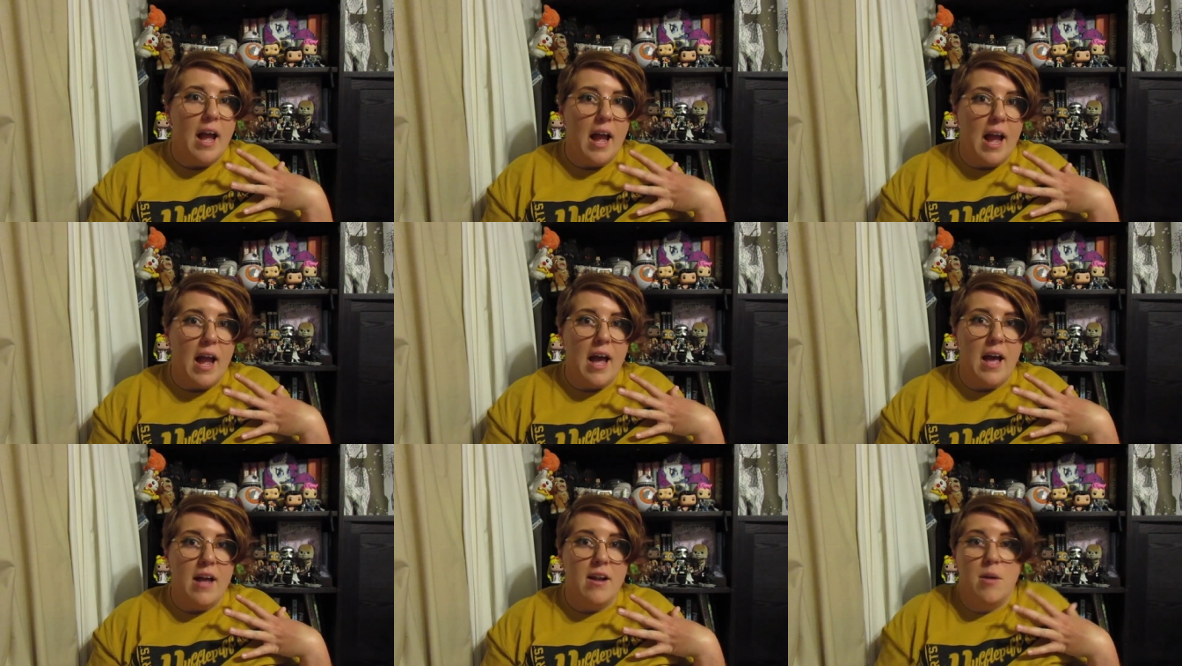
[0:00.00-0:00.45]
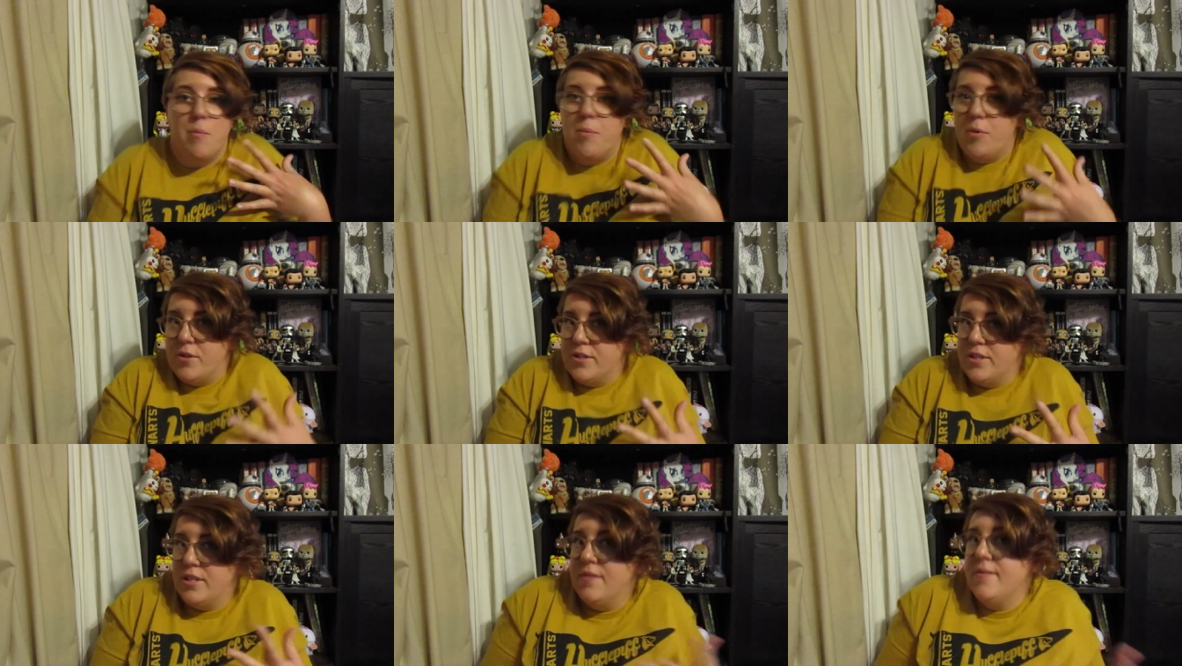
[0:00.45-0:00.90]
and a
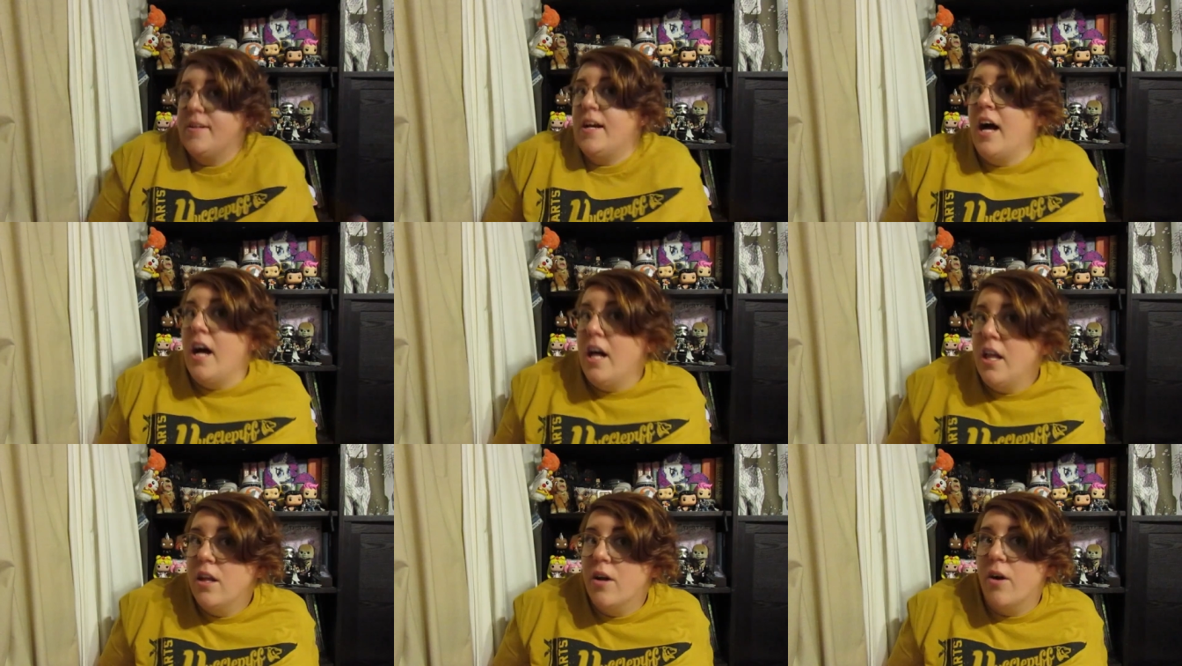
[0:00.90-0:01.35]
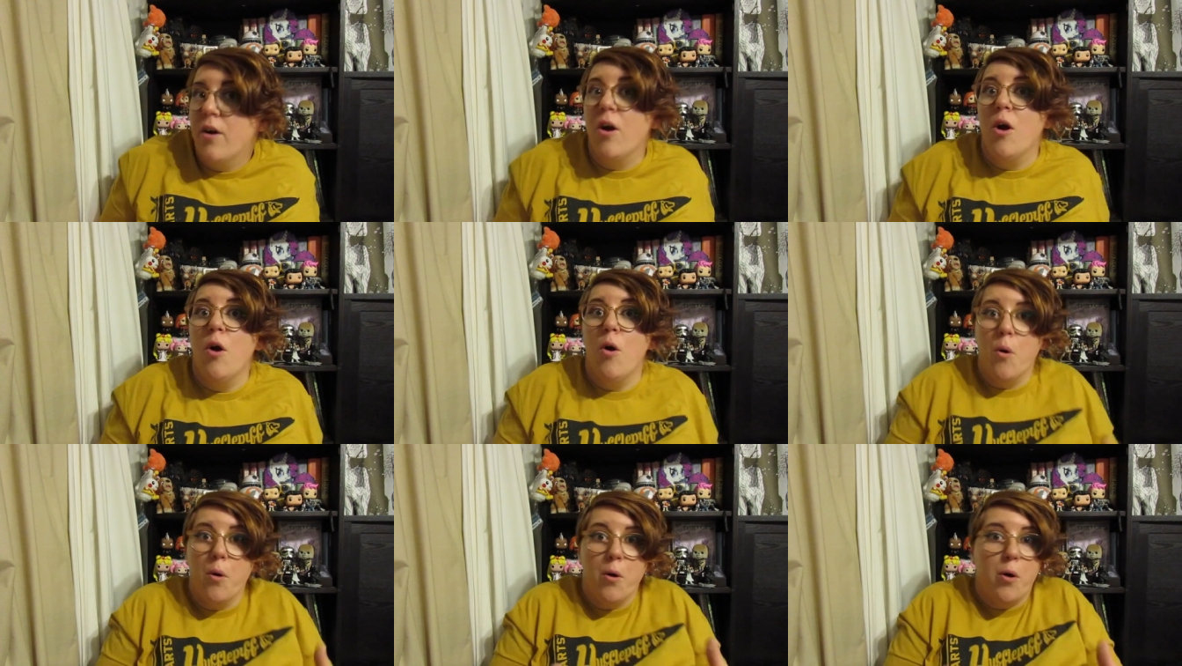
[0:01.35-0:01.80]
person of color,
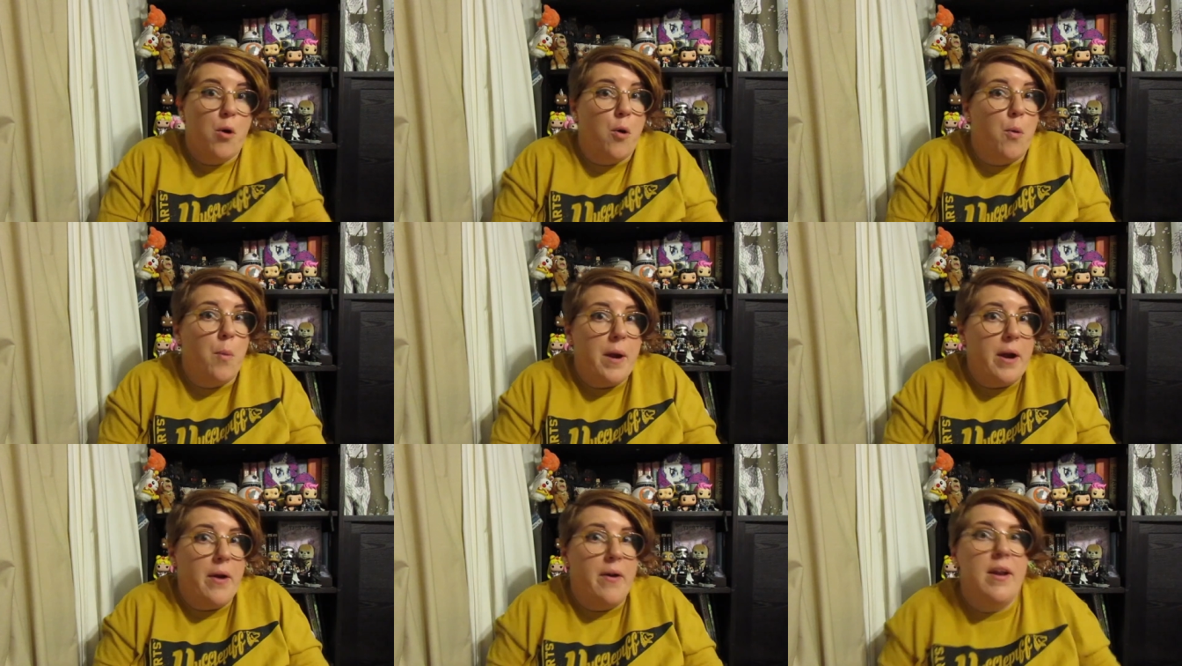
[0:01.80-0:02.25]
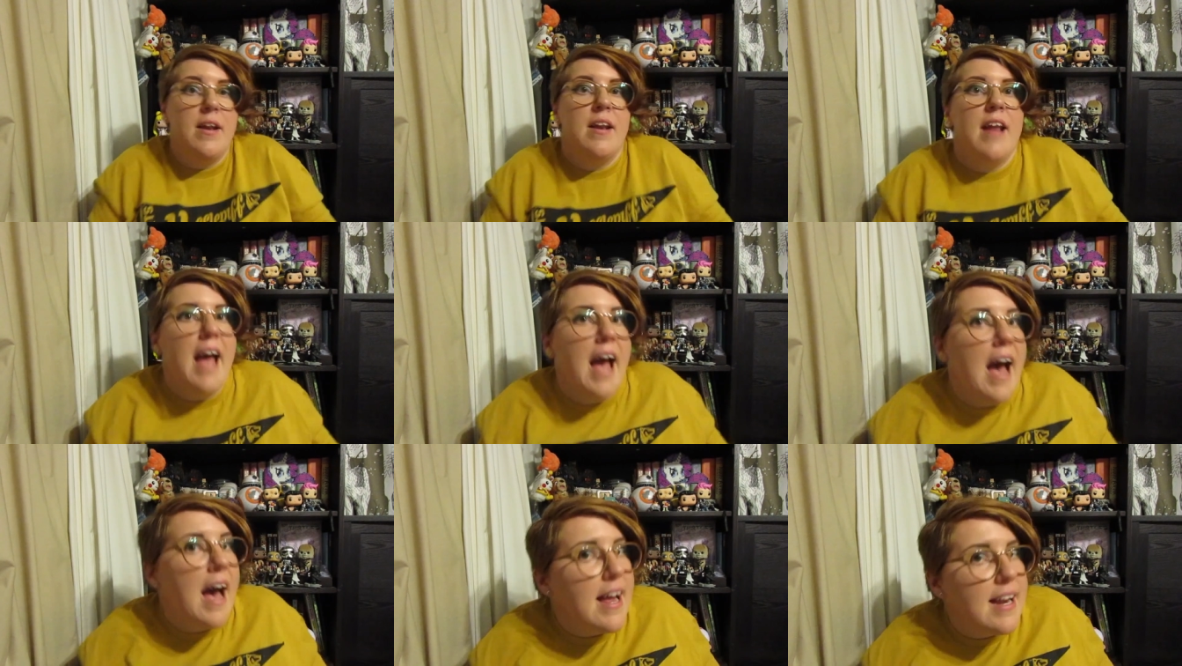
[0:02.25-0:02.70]
or queer and an
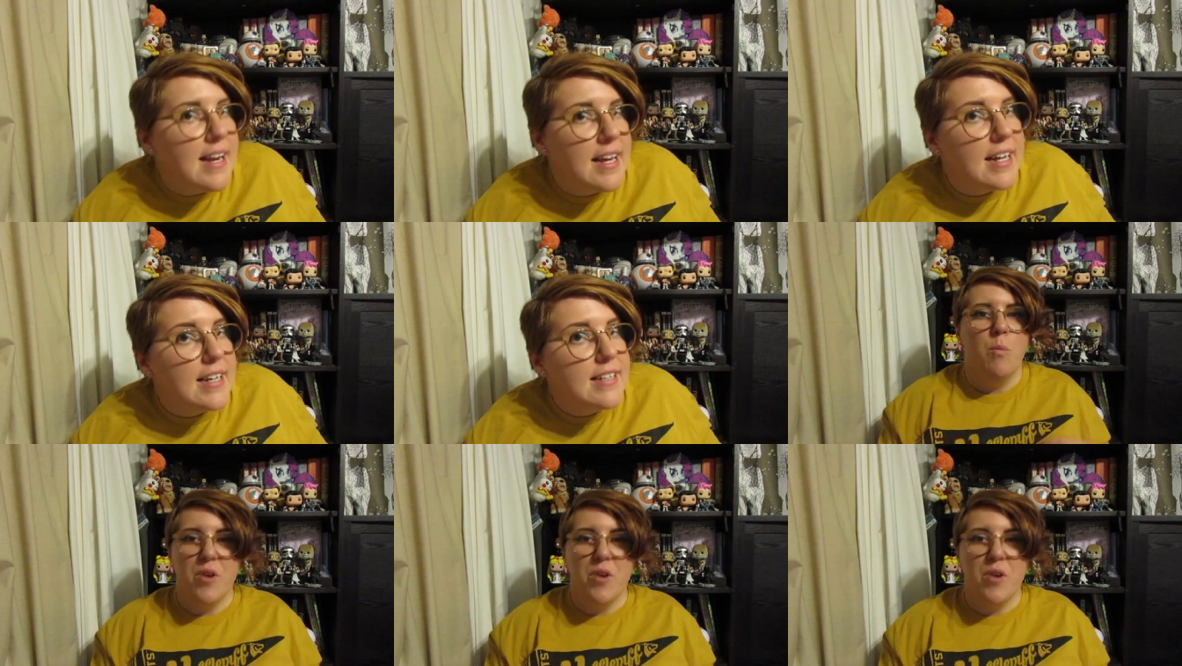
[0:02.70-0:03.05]
addict.